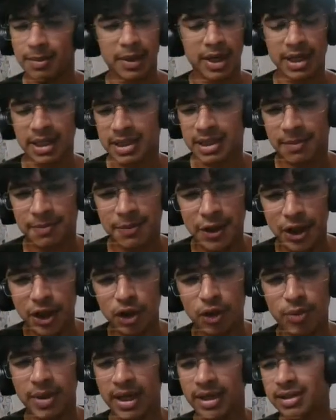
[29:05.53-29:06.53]
But it's up to
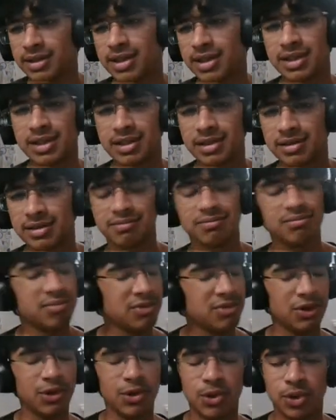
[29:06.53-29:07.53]
you, man. Just
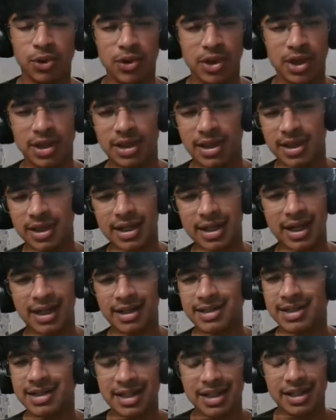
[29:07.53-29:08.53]
Google it
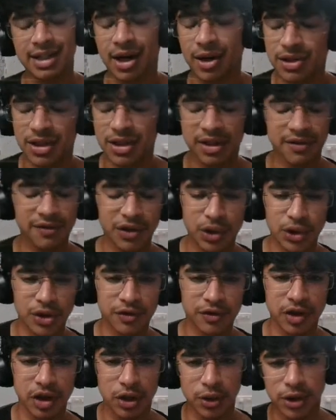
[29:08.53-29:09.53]
and see how the reviews
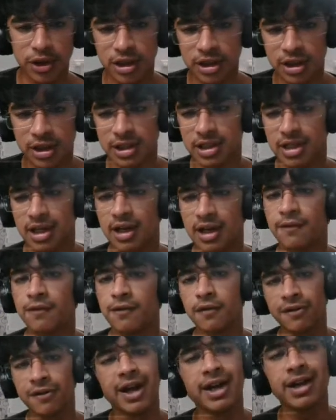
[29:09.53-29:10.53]
of the course is. And if
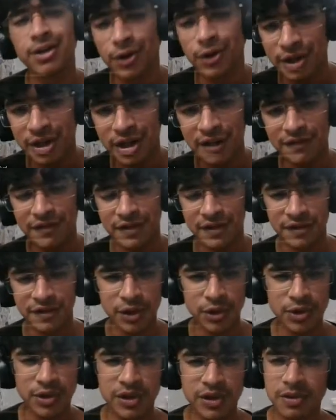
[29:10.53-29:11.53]
you find good enough
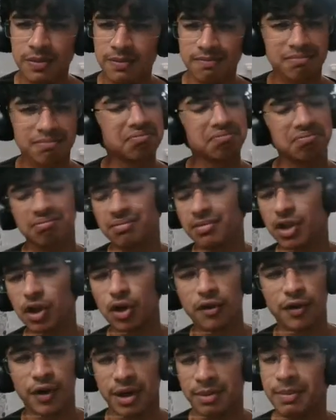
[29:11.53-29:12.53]
reviews,
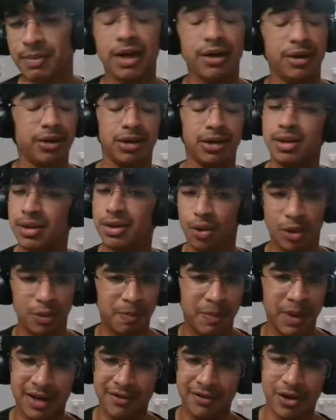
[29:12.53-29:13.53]
go for it. But
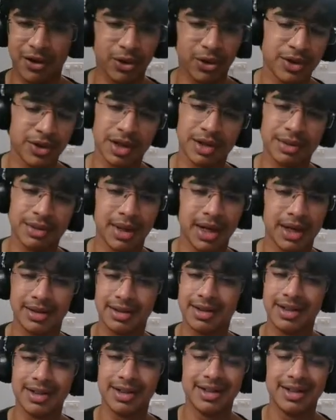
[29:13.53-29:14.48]
don't pay for courses, man.